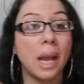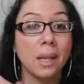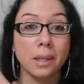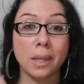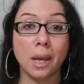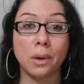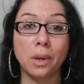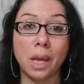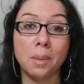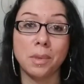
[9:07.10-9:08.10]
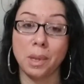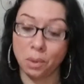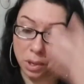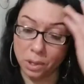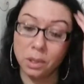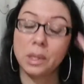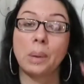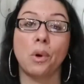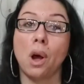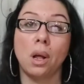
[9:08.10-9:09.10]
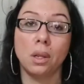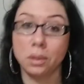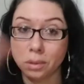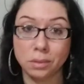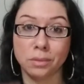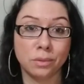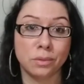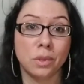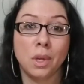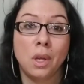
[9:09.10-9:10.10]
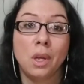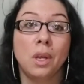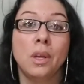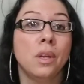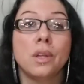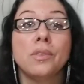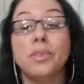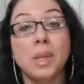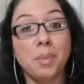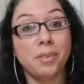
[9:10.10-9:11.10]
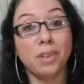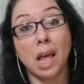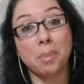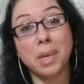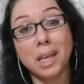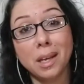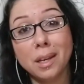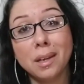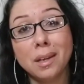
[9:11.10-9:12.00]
like that, okay? But they were all flippy floppy.